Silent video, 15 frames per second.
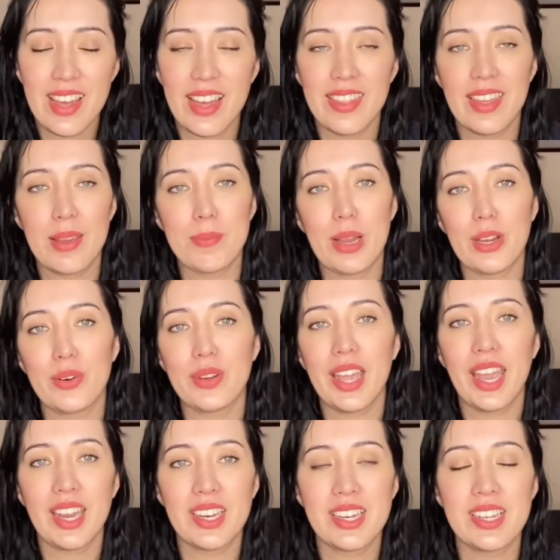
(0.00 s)
I think Michael
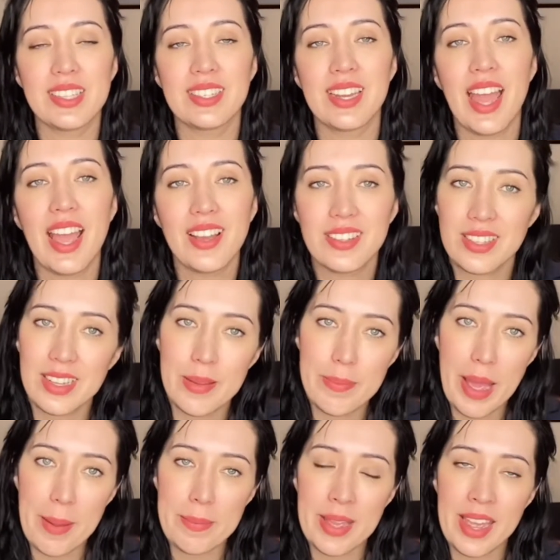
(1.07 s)
Keaton is an excellent
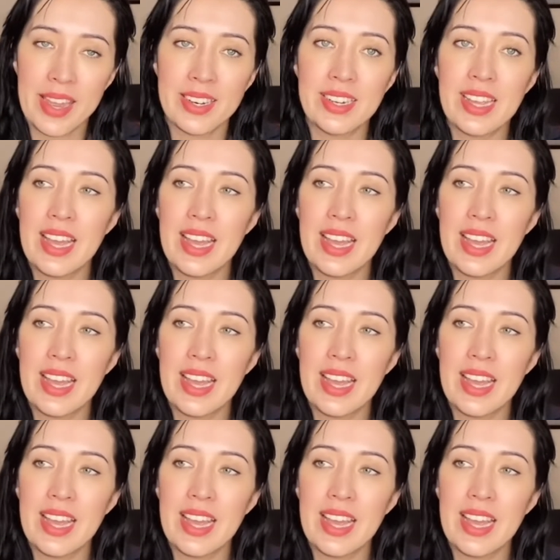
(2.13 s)
Batman,